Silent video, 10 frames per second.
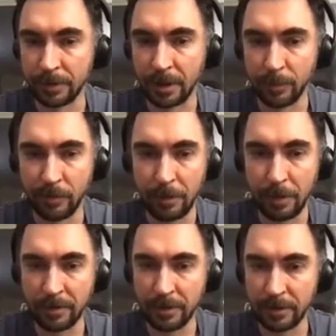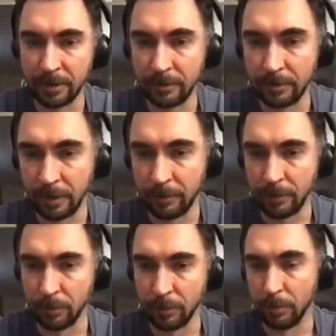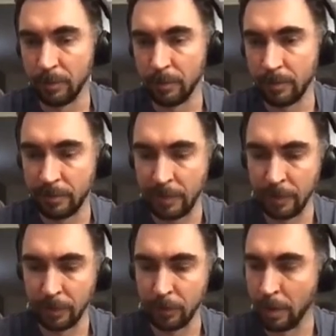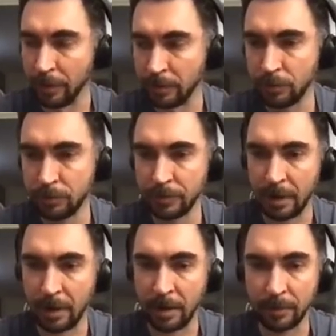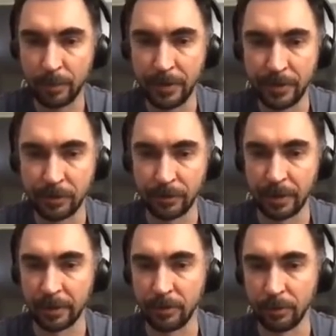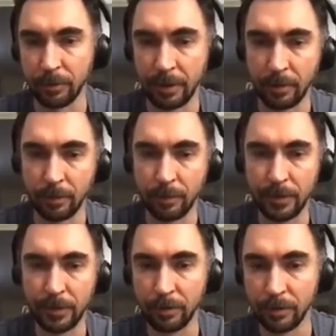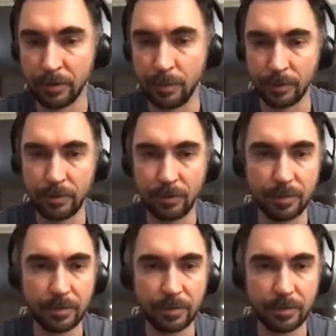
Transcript: can be very addictive. If you think you went too far, please contact your local Bitcoiner support group.